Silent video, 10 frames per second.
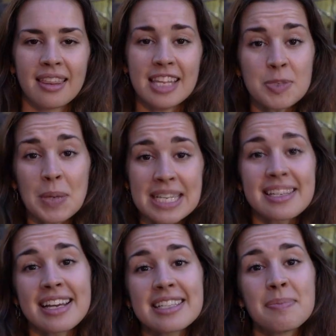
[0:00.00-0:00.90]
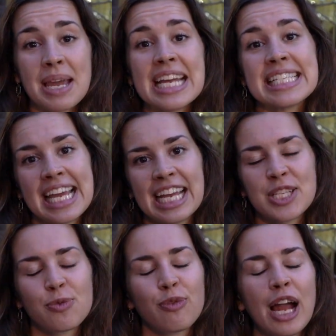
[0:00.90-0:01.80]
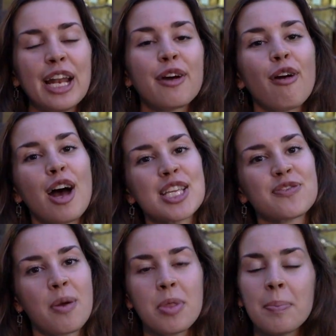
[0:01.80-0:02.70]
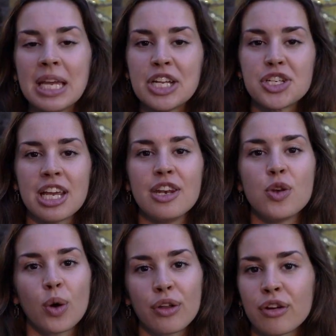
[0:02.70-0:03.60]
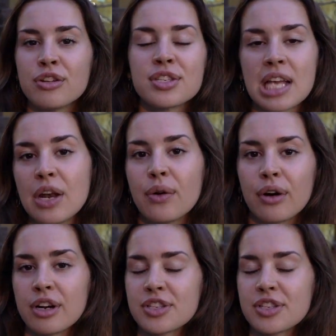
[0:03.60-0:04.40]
This place is amazing. It's right across from the beach in northern Sanur.